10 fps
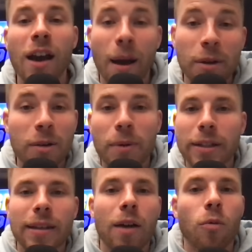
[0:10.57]
I'm here to break
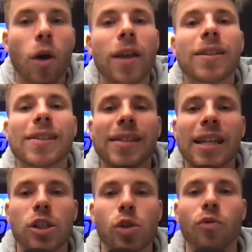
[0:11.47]
down why this is an
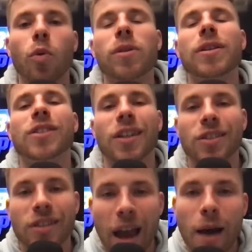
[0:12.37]
issue for the
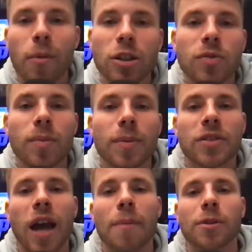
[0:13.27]
Sixers, how much of a missed
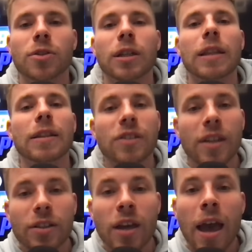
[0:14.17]
opportunity this
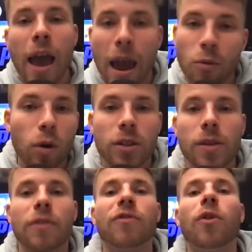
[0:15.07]
is, and what
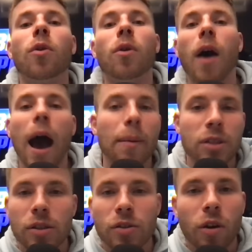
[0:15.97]
the full
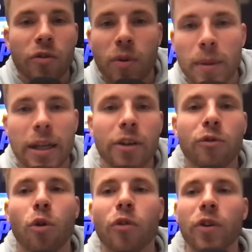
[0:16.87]
options are from here
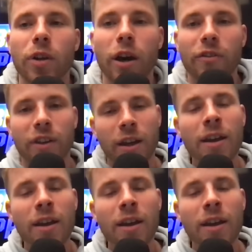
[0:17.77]
for Philadelphia.